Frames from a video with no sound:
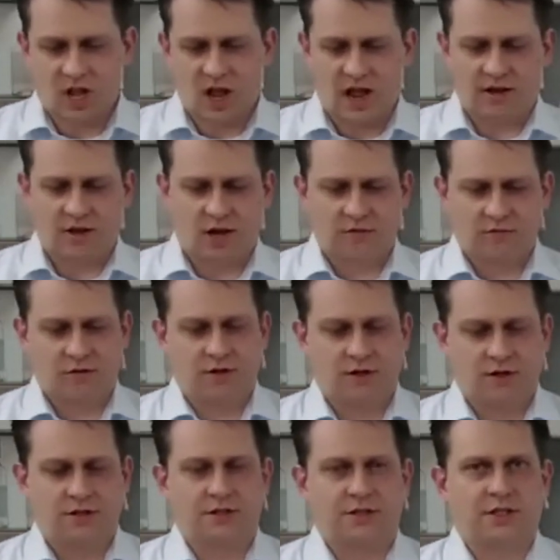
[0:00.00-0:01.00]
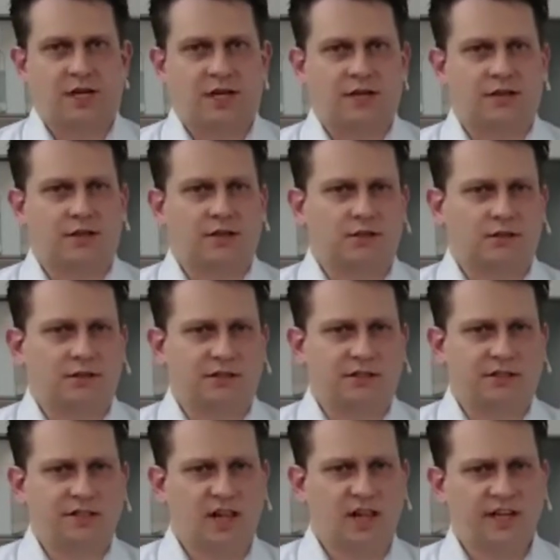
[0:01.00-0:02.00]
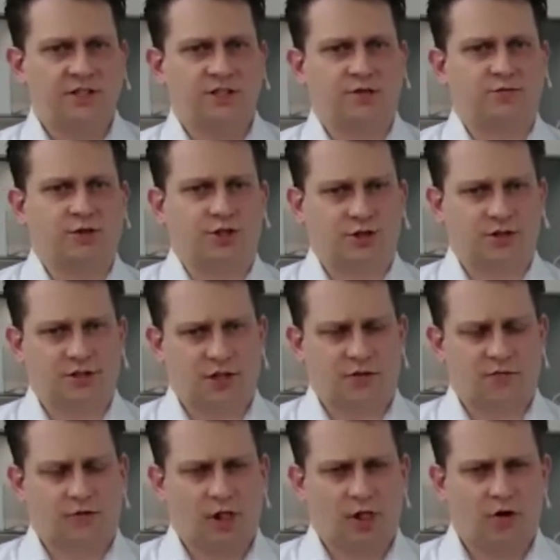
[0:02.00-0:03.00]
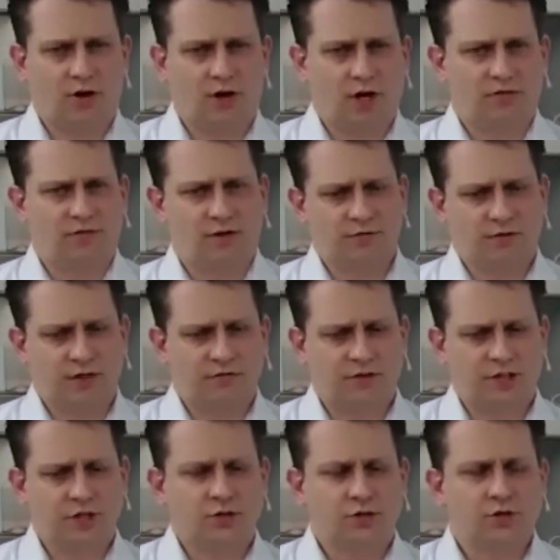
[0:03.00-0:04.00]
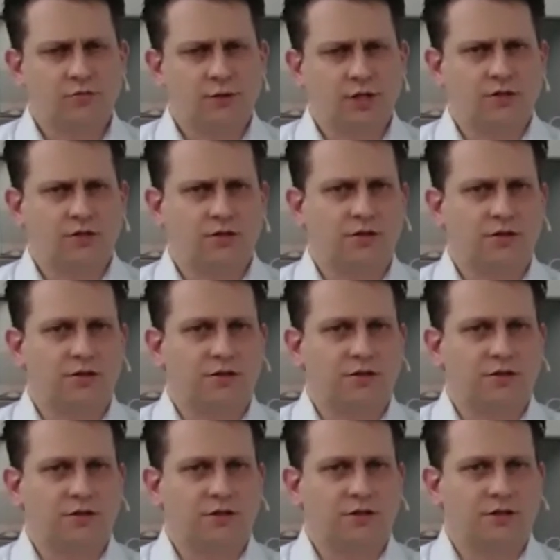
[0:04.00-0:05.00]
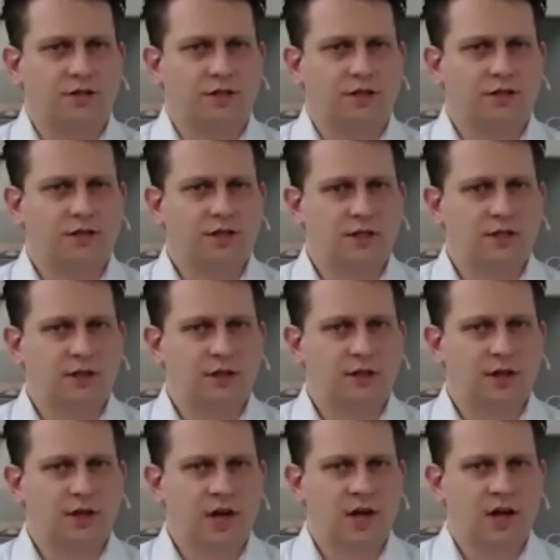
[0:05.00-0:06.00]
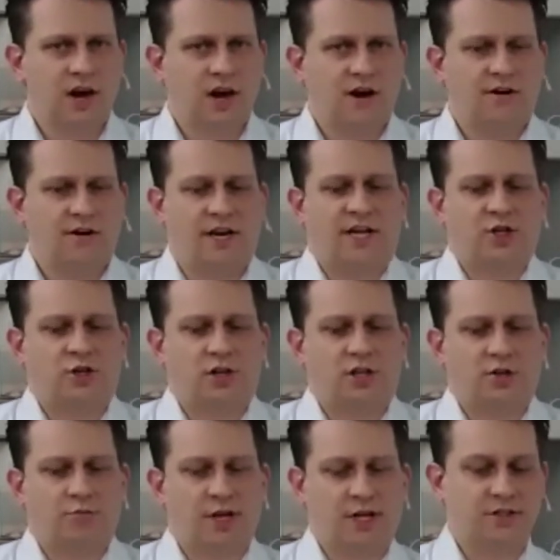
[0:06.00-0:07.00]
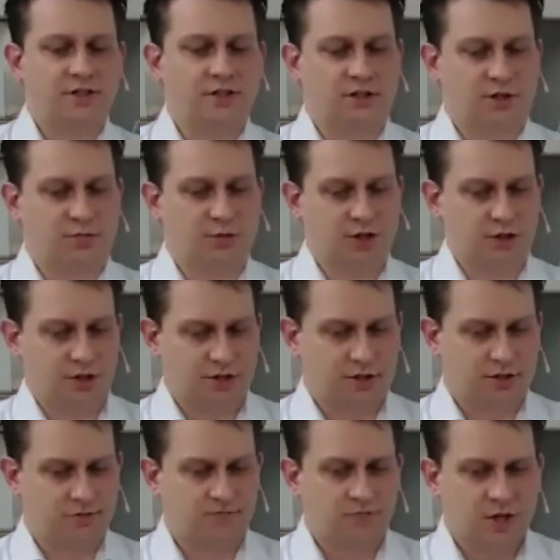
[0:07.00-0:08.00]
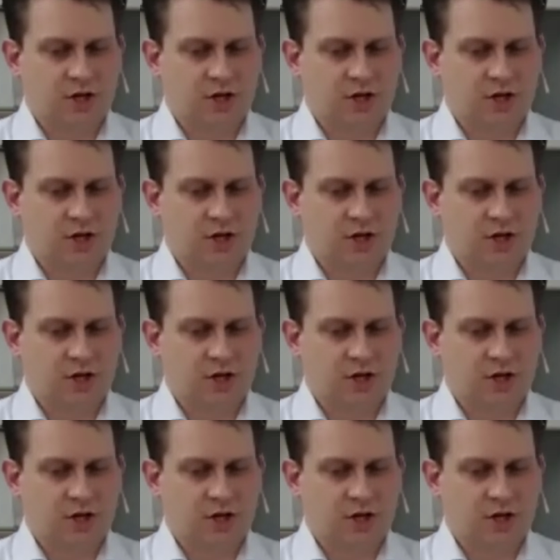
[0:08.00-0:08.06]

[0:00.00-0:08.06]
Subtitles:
you have to understand that the slice images that we'll look at when we zoom into the CT scan data are actually pixel images.